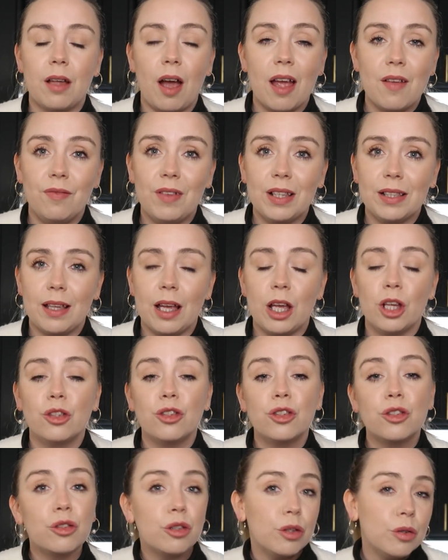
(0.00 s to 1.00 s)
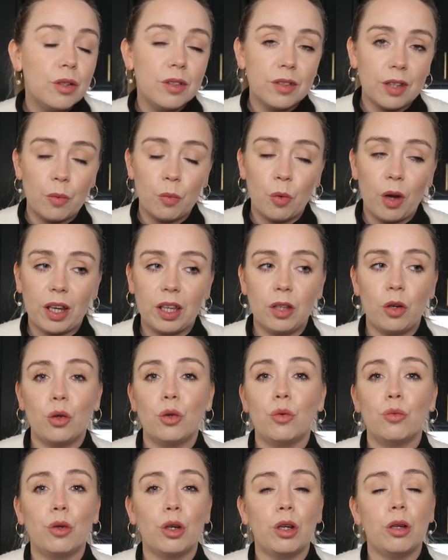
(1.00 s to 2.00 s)
that I visit as soon as I'm working on
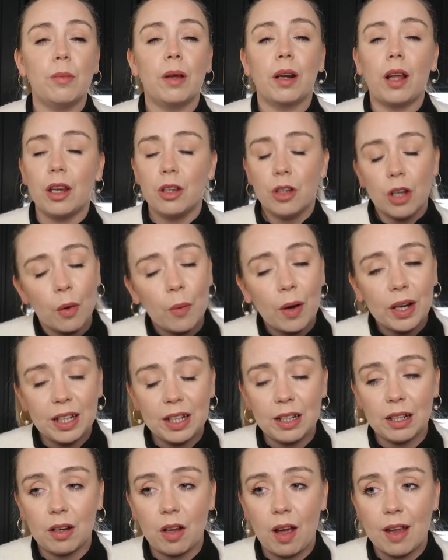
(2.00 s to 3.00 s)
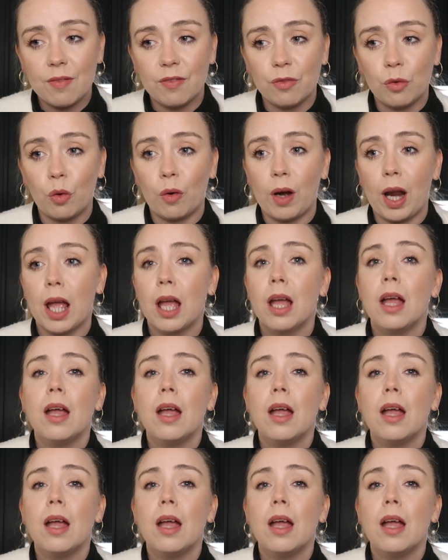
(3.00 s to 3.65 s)
a room and I know I need a light for it